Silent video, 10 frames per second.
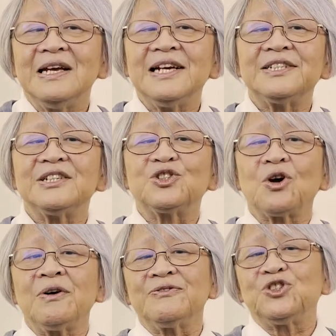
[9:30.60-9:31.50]
Is the
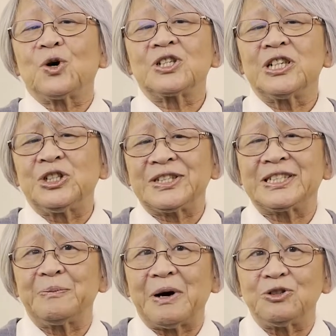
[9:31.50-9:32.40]
story of Joshua just
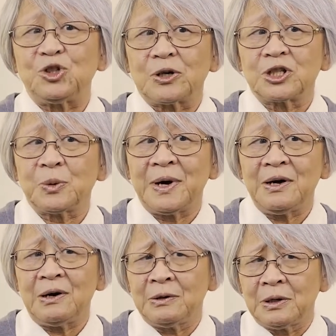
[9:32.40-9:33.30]
about
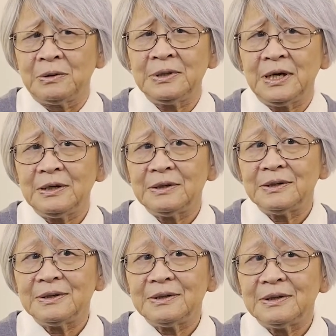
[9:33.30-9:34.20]
Joshua alone?
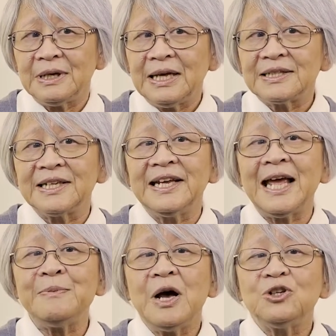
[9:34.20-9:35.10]
The
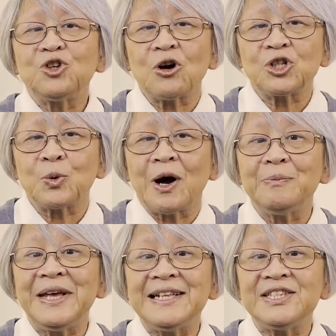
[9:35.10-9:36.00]
name Joshua
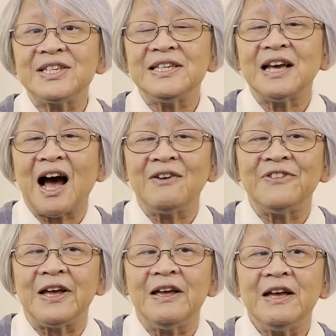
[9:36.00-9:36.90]
means
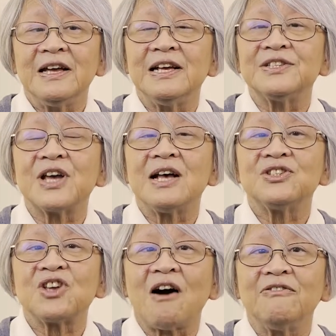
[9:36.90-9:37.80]
Yahweh is
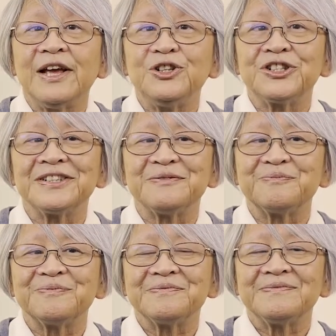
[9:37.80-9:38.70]
salvation.
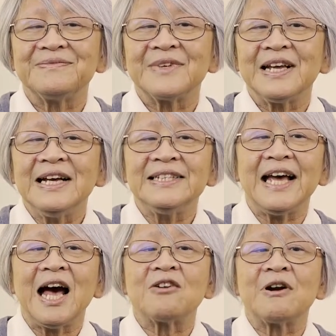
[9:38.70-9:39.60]

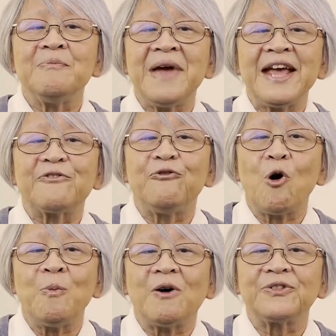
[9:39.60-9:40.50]
The Aramaic
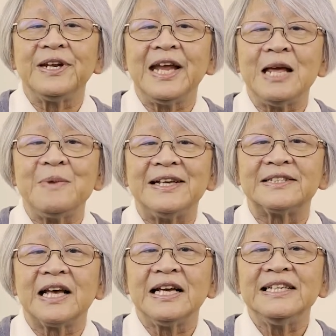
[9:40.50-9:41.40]
form of the name
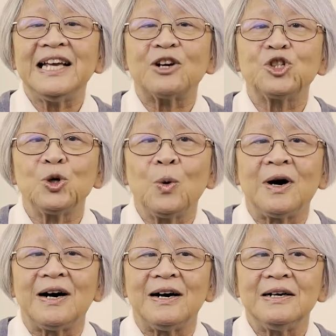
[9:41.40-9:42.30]
is
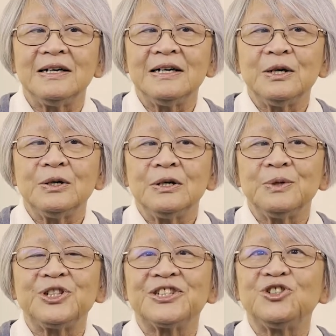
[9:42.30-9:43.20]
Yahshua,
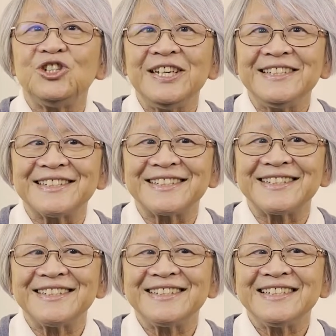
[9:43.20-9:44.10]
which is Jesus.